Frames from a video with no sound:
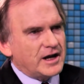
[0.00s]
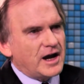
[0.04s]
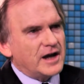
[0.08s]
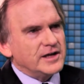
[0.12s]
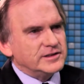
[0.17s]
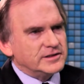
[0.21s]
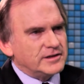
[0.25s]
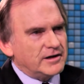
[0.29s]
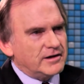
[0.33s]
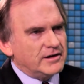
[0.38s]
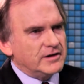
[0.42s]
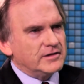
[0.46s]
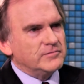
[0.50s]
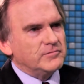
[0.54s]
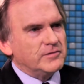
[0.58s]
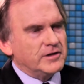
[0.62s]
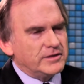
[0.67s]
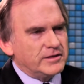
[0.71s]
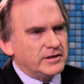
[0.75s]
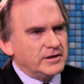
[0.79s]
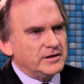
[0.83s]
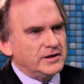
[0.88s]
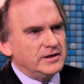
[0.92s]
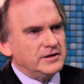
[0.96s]
I started
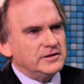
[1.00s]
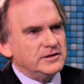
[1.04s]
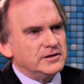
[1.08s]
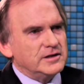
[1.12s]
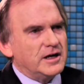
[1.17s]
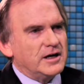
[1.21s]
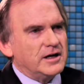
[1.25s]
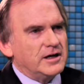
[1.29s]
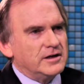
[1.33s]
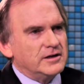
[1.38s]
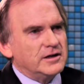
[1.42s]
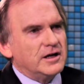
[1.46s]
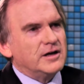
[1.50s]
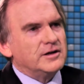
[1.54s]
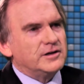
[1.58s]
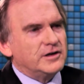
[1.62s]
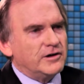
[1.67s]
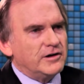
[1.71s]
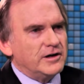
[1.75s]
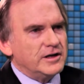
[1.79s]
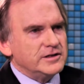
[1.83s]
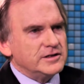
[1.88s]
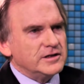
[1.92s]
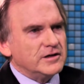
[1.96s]
with the uh,
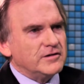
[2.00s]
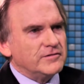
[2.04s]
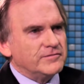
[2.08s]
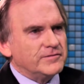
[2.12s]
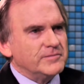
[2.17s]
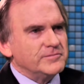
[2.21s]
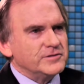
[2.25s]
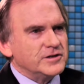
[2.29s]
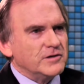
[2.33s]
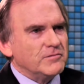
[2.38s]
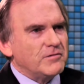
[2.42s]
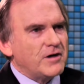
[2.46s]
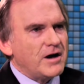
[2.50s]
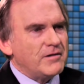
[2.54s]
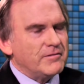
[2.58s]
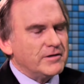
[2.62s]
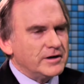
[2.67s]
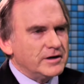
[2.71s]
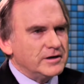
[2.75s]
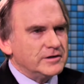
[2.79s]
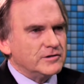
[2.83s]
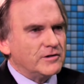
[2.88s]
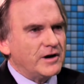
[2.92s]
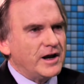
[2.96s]
Attorney General from Chihuahua
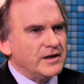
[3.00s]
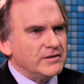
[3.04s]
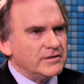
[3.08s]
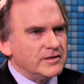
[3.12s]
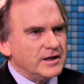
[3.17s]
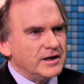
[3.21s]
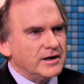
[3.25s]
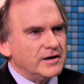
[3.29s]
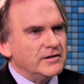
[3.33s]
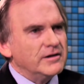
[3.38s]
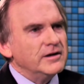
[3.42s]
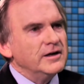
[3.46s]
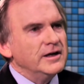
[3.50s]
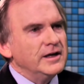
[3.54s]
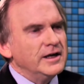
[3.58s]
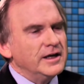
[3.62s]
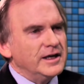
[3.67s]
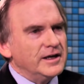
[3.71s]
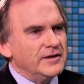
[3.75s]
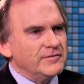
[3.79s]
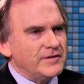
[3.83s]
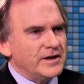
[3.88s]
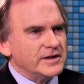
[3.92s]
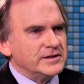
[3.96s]
to train their
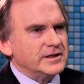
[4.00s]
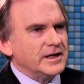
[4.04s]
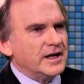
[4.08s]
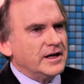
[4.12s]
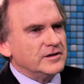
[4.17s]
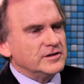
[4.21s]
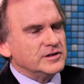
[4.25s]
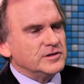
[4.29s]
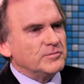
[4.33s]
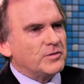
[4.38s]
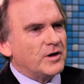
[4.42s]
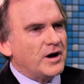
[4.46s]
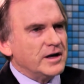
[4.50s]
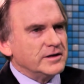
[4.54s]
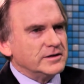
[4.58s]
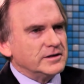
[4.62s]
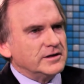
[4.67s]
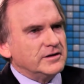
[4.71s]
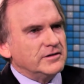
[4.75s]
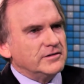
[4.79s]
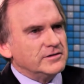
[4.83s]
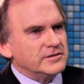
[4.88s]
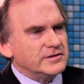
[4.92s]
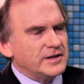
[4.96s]
investigators and
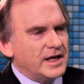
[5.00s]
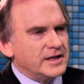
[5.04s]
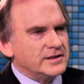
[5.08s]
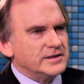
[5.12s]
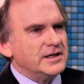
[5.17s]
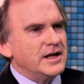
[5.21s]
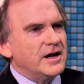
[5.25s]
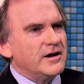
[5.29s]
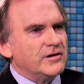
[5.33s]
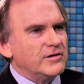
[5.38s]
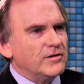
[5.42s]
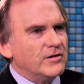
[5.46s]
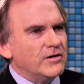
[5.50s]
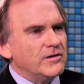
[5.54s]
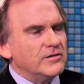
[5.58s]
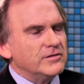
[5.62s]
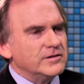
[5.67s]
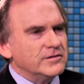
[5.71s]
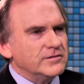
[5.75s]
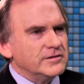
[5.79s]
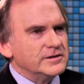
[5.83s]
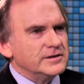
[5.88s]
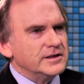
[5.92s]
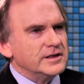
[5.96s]
prosecutors. That's now grown
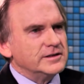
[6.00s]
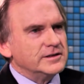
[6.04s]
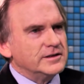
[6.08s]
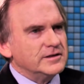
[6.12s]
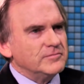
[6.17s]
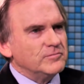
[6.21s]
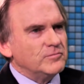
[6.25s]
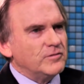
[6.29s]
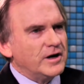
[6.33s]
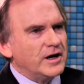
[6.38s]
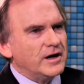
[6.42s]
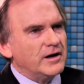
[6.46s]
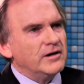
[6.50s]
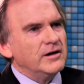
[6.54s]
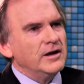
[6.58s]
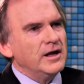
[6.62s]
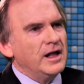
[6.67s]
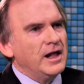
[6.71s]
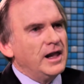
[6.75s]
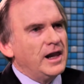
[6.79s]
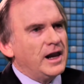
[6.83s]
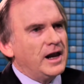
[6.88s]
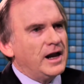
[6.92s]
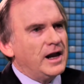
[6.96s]
to a system where
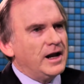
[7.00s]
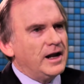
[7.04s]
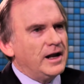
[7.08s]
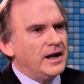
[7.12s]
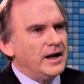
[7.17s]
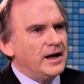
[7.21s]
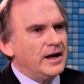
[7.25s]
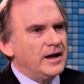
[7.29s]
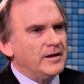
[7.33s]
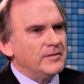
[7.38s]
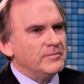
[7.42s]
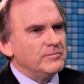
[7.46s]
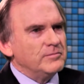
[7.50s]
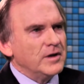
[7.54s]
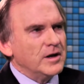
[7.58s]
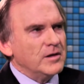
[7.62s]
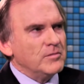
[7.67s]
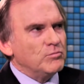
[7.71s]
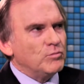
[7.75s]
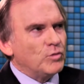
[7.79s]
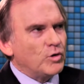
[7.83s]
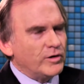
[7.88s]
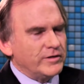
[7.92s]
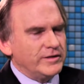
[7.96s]
um,
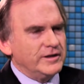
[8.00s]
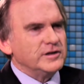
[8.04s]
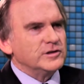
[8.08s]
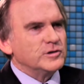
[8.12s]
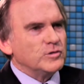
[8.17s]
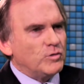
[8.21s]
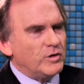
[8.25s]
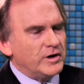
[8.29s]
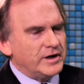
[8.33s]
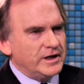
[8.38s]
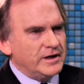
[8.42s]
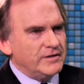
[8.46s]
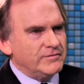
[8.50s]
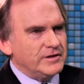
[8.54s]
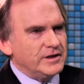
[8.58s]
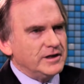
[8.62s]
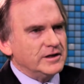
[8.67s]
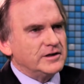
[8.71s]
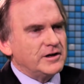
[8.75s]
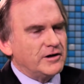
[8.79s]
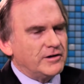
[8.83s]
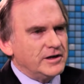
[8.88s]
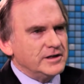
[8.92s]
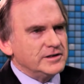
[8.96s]
more than 20 of the
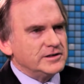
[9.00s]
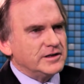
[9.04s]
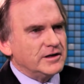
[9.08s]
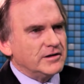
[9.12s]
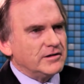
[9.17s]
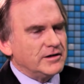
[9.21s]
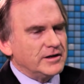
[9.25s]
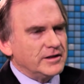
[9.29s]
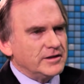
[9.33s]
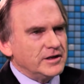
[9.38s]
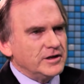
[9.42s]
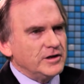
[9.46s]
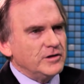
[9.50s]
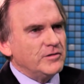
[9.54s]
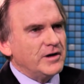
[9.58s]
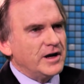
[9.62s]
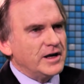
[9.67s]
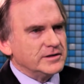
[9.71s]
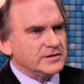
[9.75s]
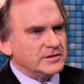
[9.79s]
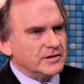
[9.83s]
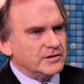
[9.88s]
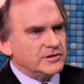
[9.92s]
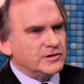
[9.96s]
attorneys general in the
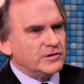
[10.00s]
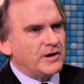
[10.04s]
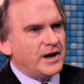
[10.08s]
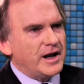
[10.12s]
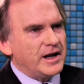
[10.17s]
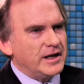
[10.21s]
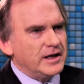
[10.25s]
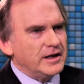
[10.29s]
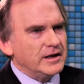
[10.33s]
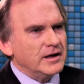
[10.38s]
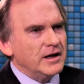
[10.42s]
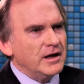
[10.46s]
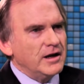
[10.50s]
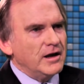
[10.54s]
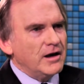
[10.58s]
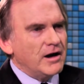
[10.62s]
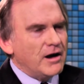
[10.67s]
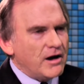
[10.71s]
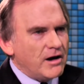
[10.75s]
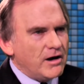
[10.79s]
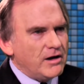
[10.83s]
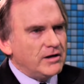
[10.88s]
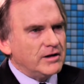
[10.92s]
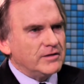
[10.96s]
U.S. are training
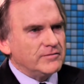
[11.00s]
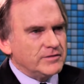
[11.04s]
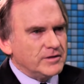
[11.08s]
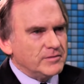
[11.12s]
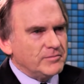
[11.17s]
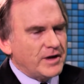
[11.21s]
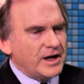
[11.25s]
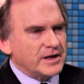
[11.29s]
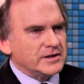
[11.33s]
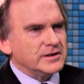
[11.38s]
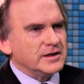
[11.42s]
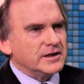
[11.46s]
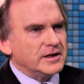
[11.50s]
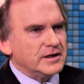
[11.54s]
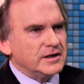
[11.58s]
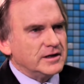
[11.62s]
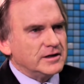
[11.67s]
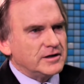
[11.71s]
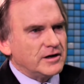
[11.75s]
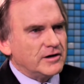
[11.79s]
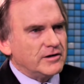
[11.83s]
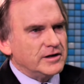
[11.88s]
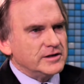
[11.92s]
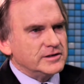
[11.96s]
all of the Mexican
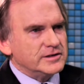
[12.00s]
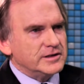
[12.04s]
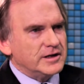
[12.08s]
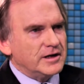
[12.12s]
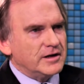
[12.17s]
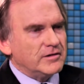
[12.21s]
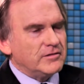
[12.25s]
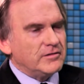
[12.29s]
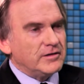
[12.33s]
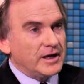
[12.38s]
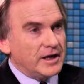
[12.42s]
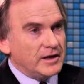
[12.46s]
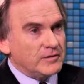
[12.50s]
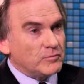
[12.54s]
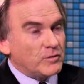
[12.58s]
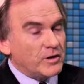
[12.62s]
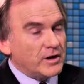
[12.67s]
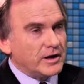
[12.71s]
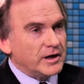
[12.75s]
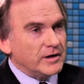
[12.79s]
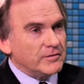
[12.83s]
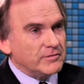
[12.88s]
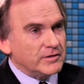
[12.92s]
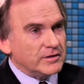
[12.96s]
attorneys general and
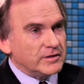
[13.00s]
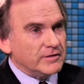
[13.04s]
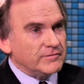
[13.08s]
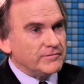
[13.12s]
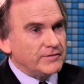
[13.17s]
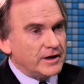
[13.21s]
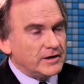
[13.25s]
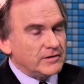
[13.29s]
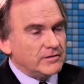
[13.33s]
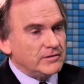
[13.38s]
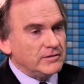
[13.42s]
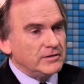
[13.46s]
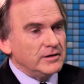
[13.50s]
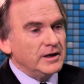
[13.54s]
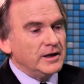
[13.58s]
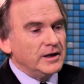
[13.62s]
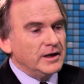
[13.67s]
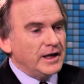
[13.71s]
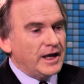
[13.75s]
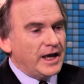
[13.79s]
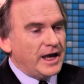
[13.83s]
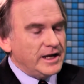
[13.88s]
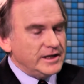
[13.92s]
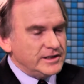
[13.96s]
working with the federal
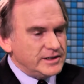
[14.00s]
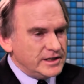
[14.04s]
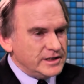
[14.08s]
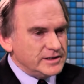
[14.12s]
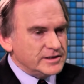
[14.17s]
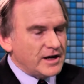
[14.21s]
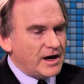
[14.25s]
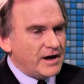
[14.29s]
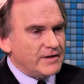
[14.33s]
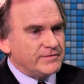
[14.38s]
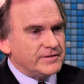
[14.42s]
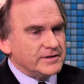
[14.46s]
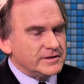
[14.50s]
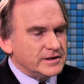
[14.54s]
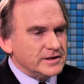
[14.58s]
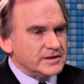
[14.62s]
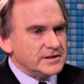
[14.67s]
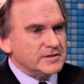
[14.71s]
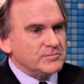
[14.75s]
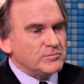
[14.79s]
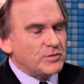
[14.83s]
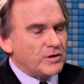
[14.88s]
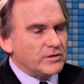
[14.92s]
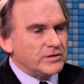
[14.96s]
AG's offices
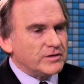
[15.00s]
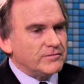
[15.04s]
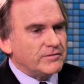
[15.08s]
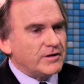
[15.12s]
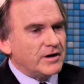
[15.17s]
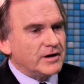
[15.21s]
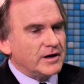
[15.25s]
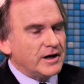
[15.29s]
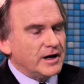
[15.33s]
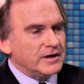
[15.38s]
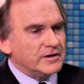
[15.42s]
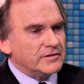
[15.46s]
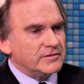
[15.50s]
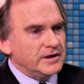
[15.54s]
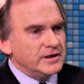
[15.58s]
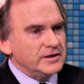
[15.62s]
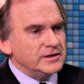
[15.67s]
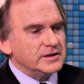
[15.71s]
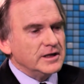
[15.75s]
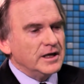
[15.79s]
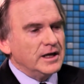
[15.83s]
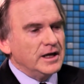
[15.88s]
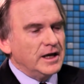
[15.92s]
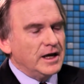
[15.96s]
in both of our countries.